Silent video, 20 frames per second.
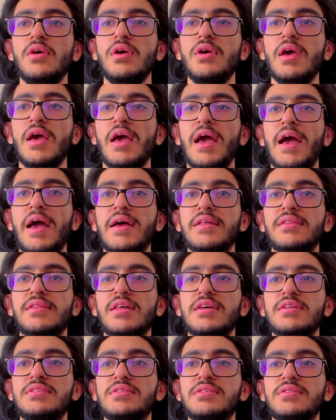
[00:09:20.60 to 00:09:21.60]
And
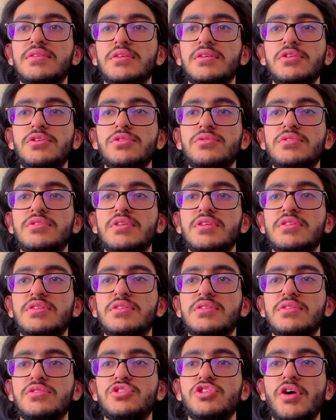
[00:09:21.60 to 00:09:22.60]
let's use
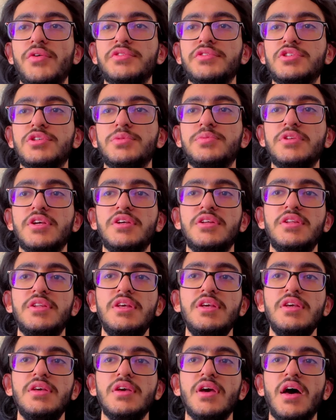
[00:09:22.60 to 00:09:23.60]
this JavaScript
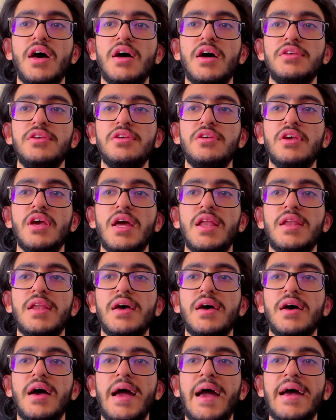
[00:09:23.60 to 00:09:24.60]
technique. You
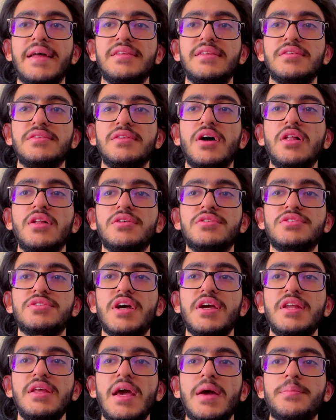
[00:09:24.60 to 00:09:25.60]
can add a
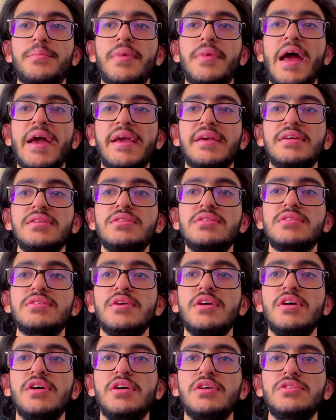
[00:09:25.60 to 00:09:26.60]
$sign and brackets
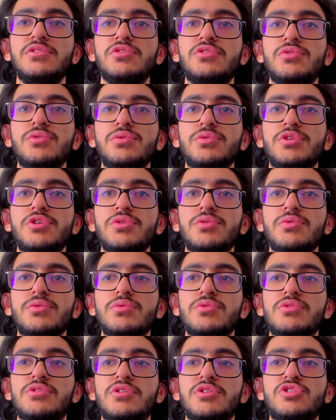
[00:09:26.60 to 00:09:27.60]
to
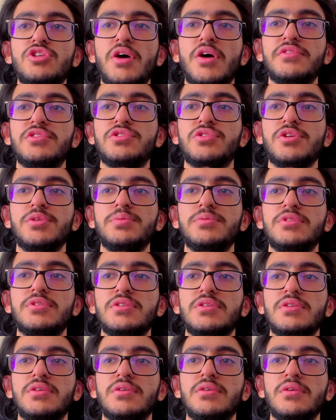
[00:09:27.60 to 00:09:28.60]
use the JavaScript
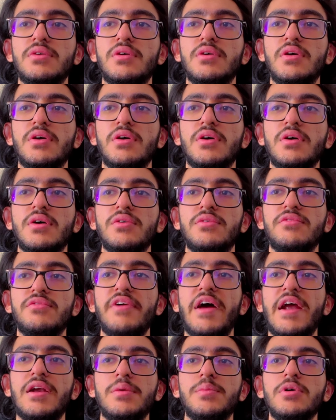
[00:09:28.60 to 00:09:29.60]

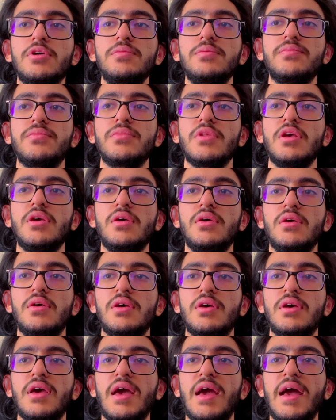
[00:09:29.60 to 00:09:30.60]
variable
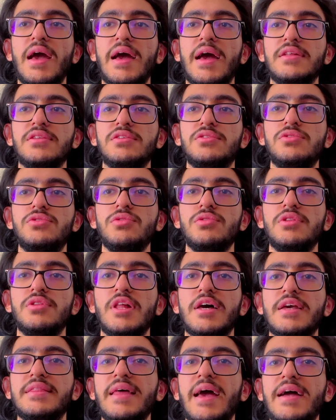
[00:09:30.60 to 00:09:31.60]
and do it
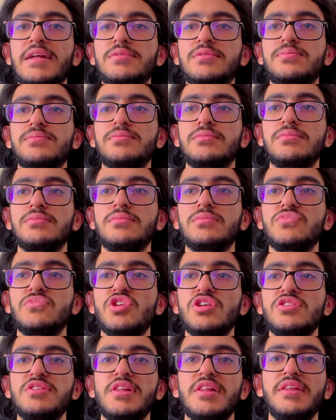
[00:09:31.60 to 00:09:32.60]
like that.
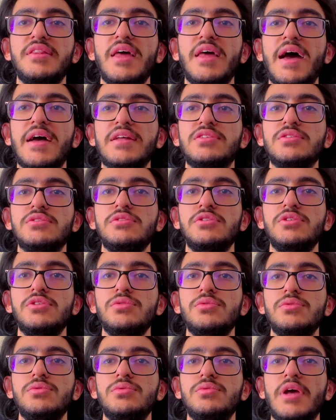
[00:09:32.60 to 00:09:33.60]
Just like that,
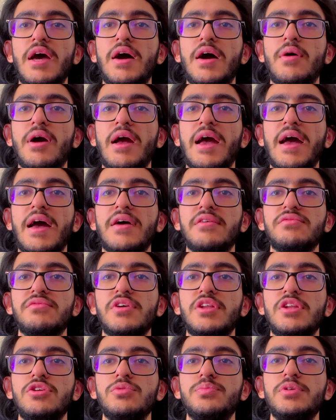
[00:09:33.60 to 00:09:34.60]
you now have
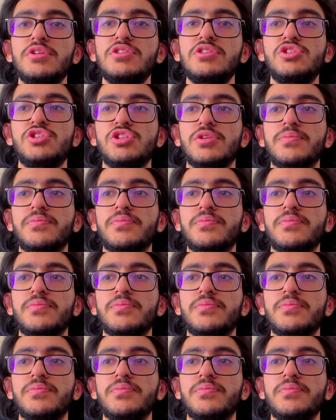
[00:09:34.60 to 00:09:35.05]
a new position